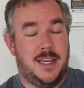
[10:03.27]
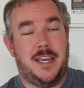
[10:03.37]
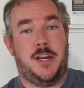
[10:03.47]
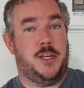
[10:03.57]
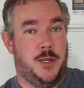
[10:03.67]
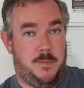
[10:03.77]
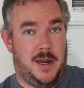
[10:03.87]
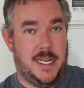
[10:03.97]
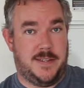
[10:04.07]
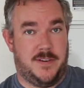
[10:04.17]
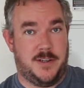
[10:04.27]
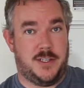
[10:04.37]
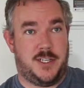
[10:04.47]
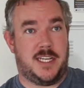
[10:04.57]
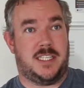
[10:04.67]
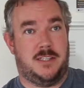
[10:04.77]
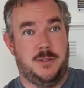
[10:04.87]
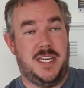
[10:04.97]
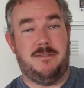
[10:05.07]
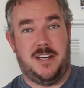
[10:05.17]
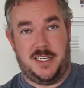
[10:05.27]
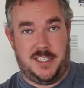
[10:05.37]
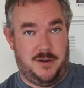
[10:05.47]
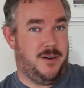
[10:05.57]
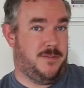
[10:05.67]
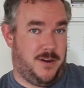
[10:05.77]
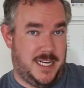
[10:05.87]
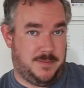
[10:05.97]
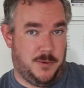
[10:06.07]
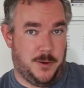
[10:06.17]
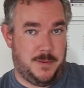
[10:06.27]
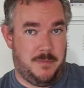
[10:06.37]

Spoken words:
getting new plates for it, just to deregister it for export.